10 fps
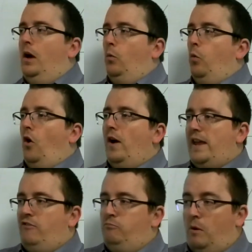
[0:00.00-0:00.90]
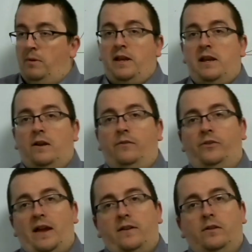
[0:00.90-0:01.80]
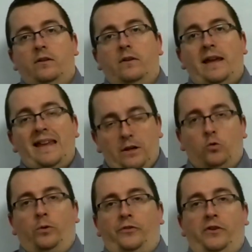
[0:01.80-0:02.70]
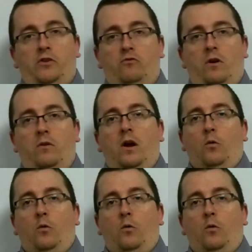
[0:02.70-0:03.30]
what if probability of Z equals zero?